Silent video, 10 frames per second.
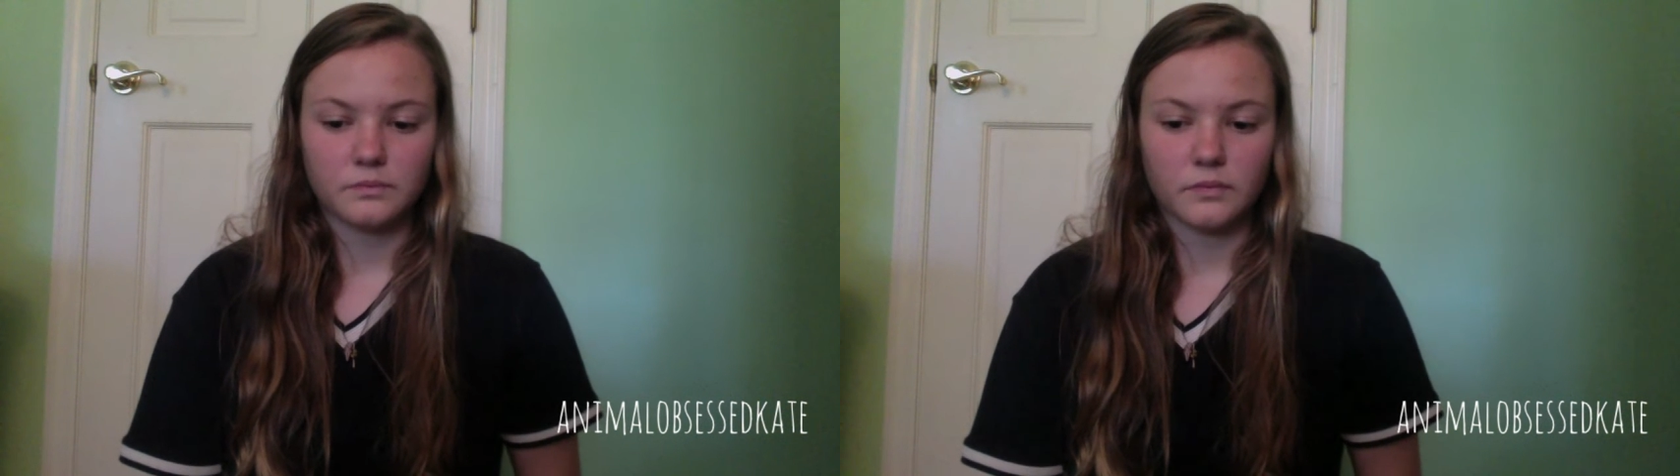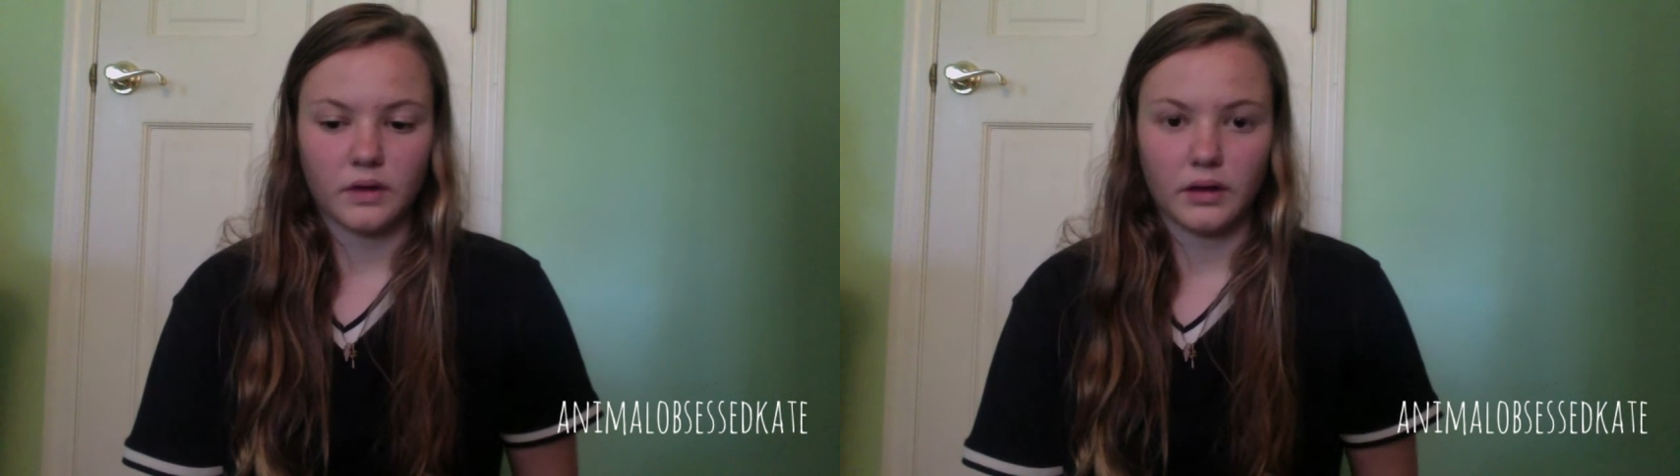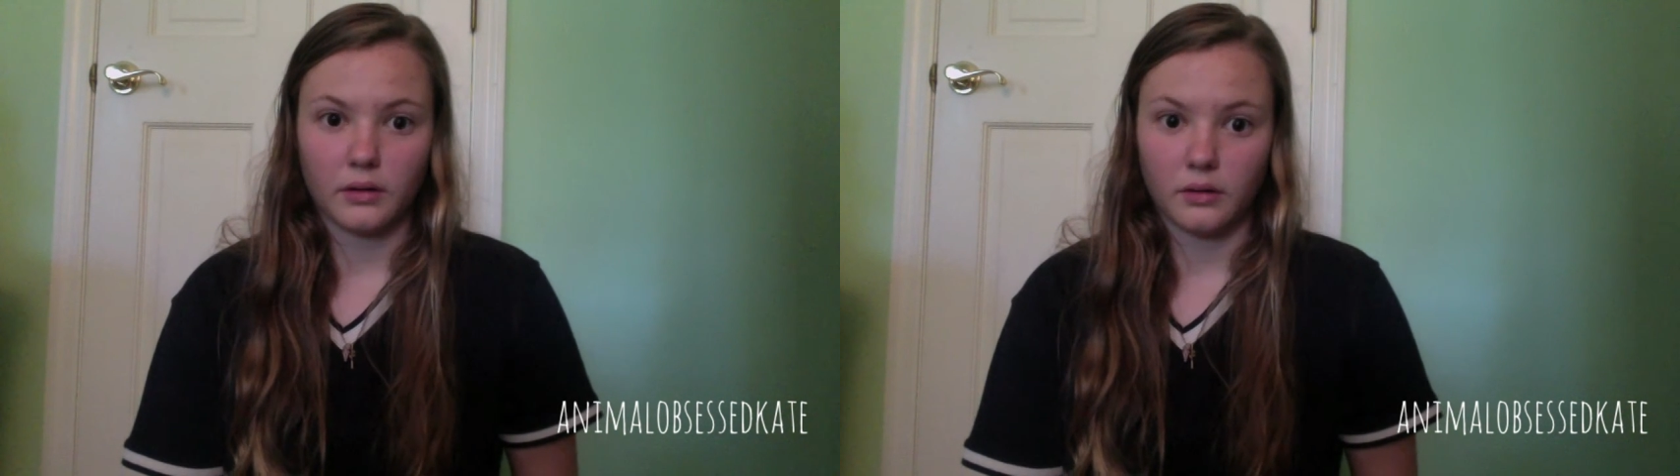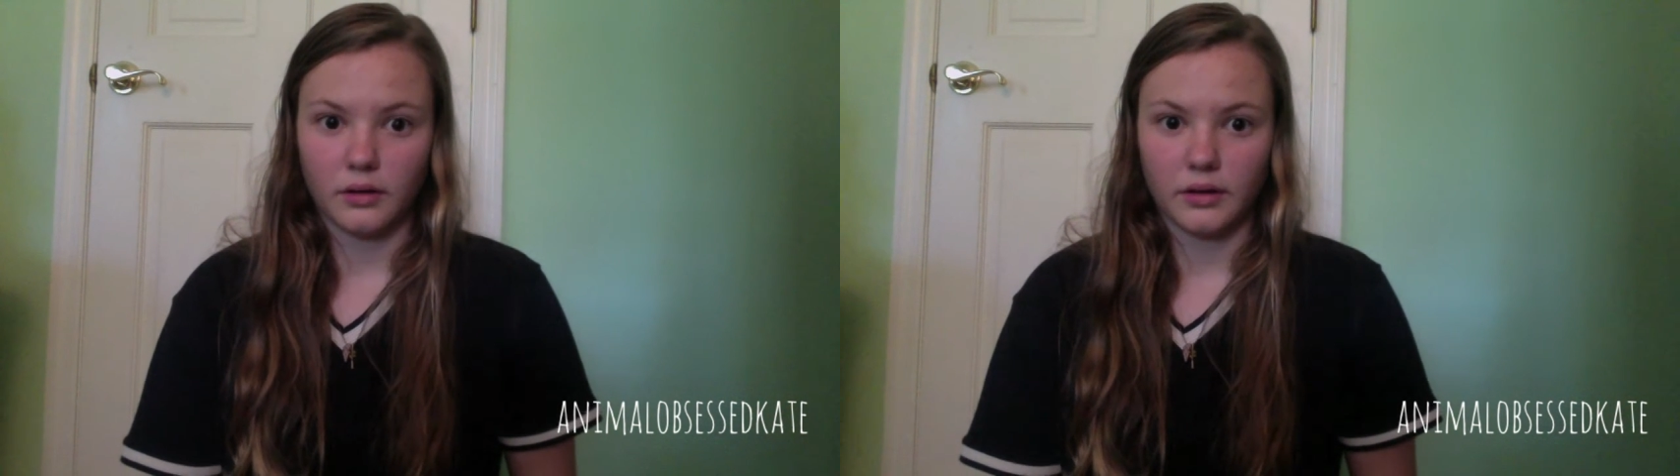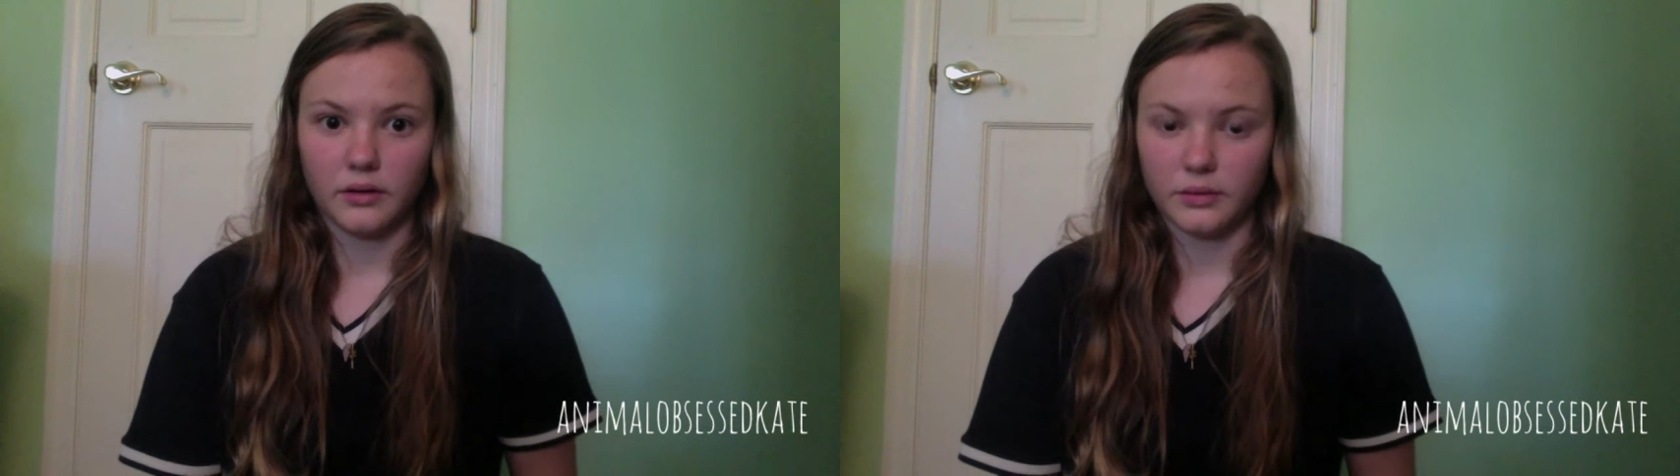like
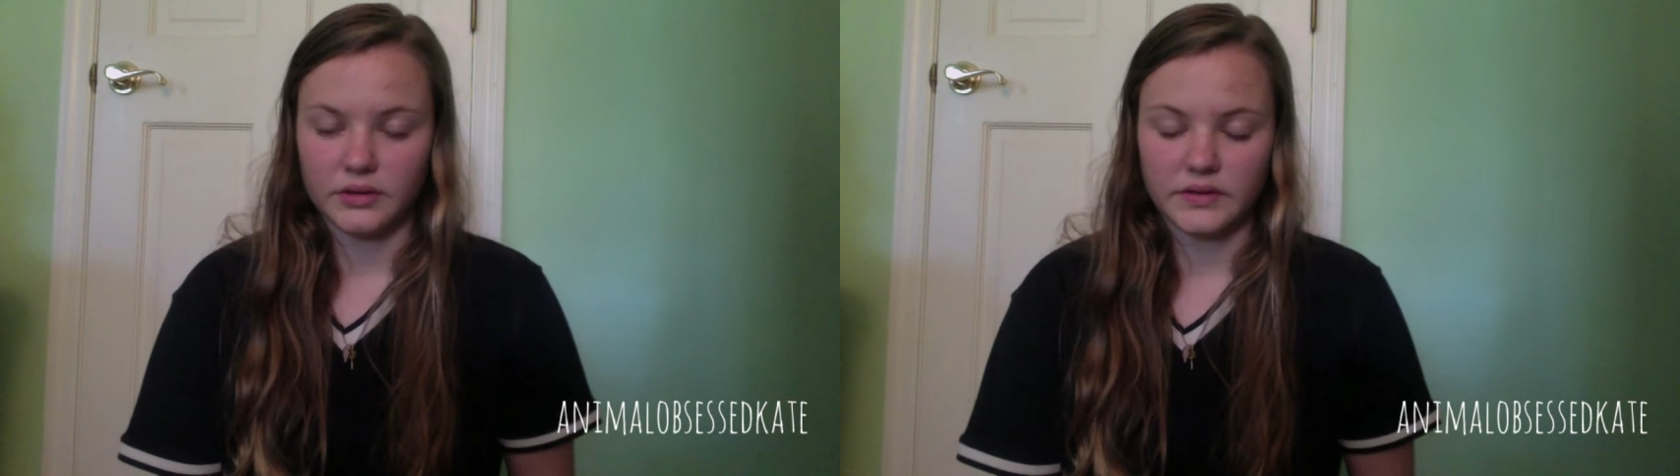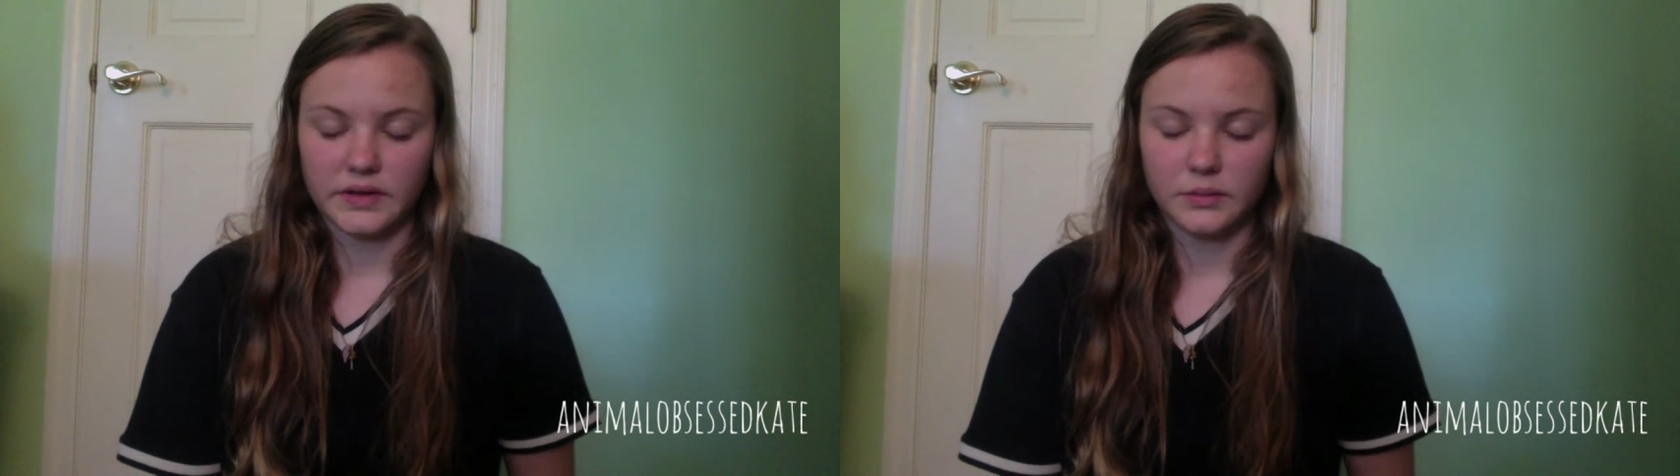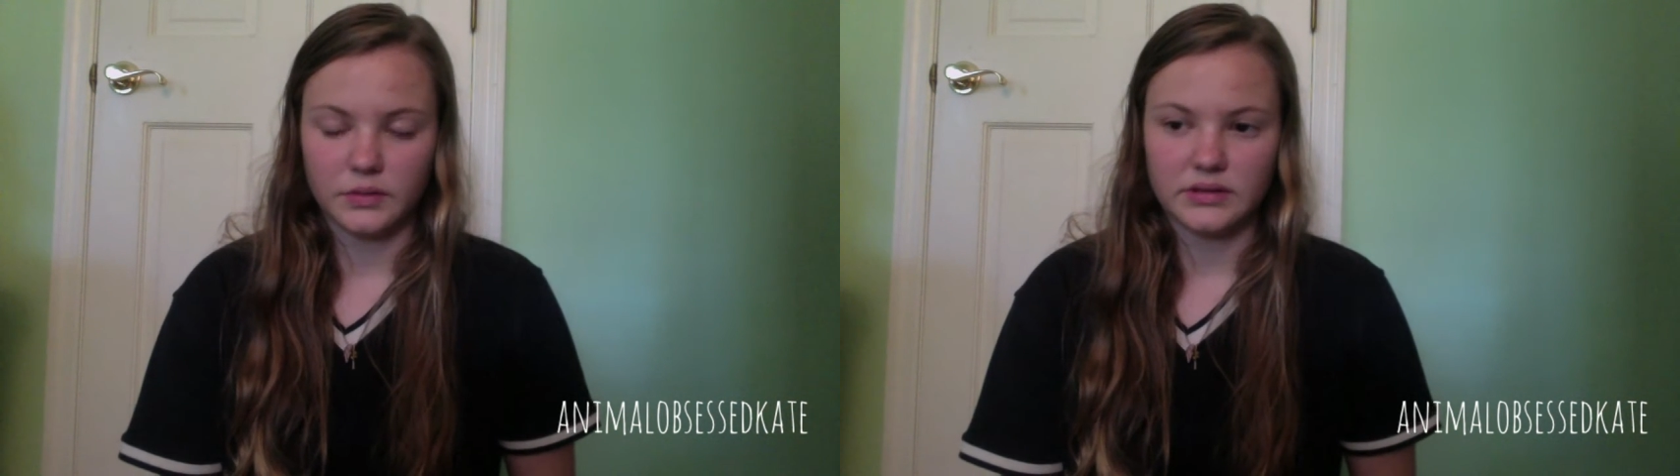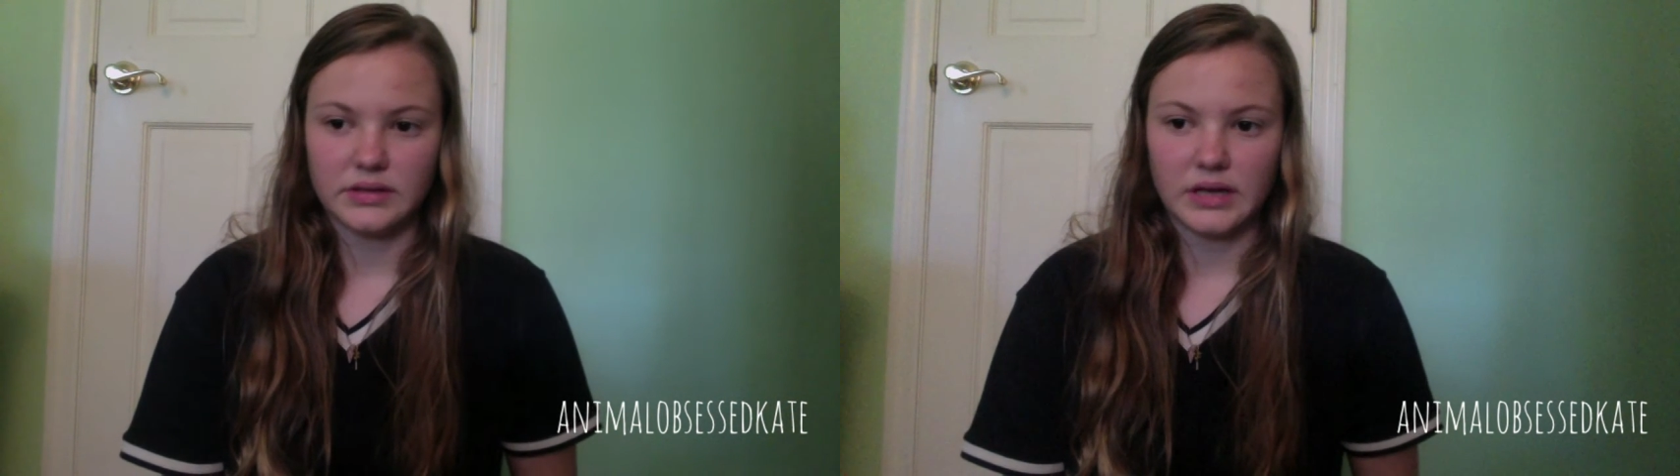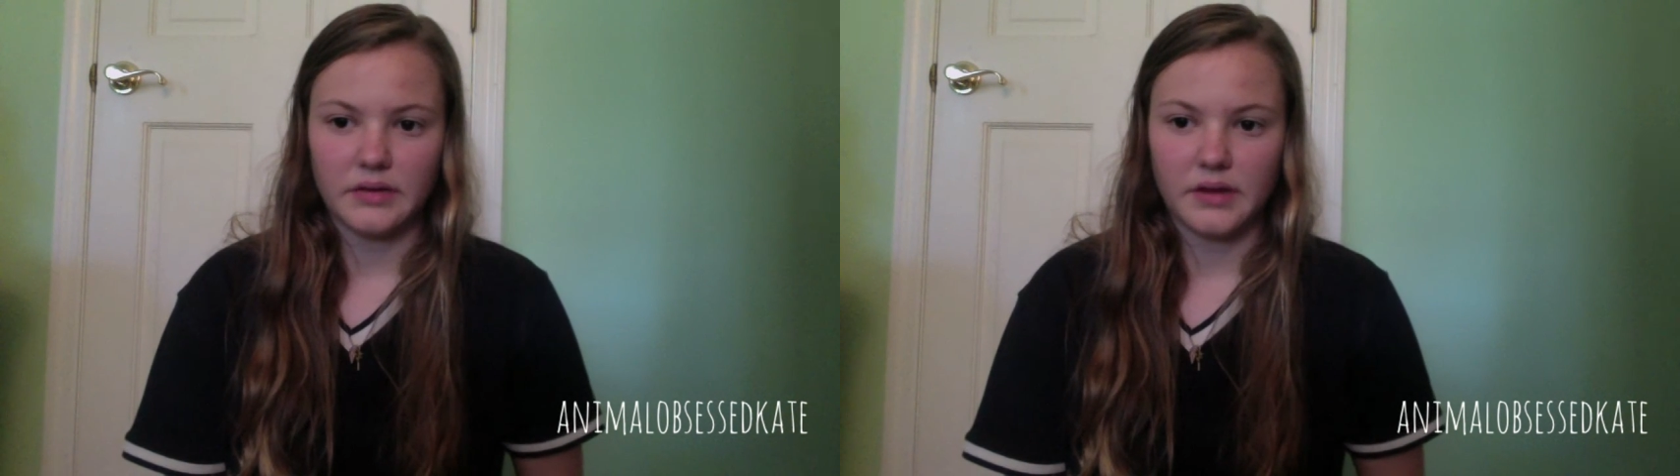I always find ones
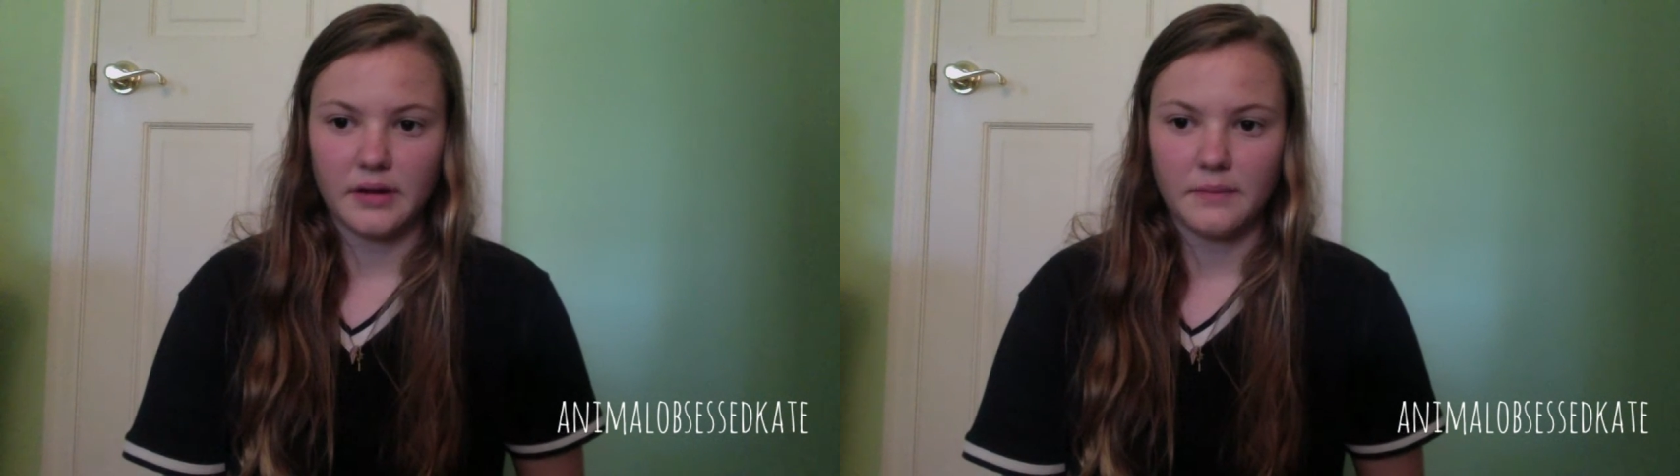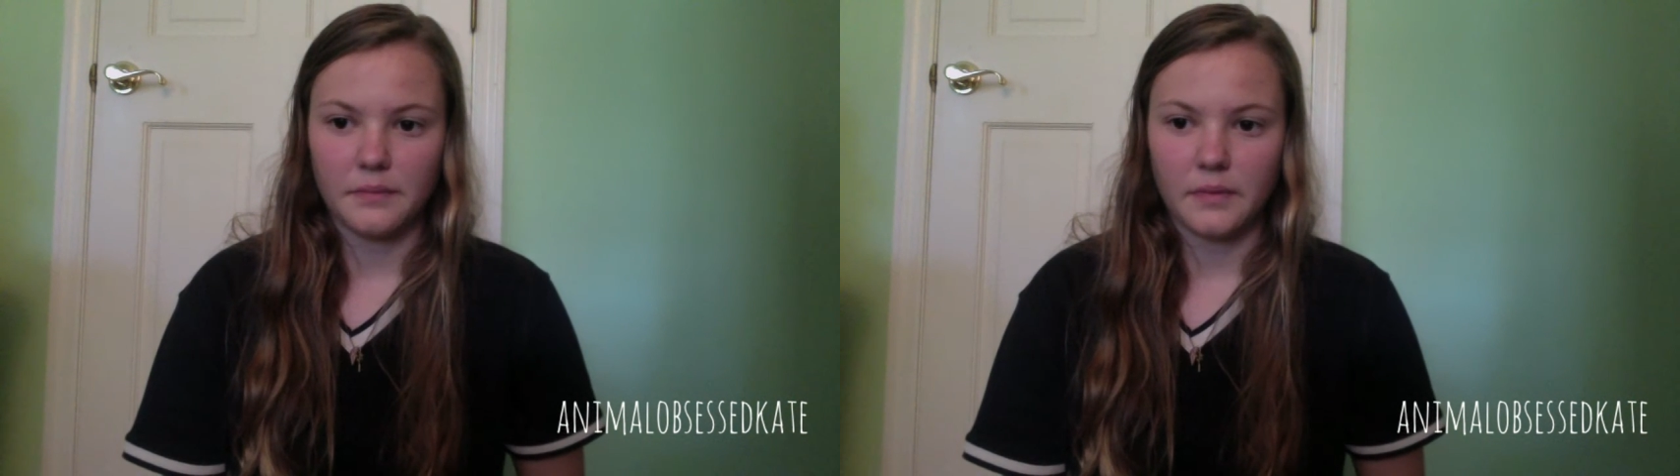dead there,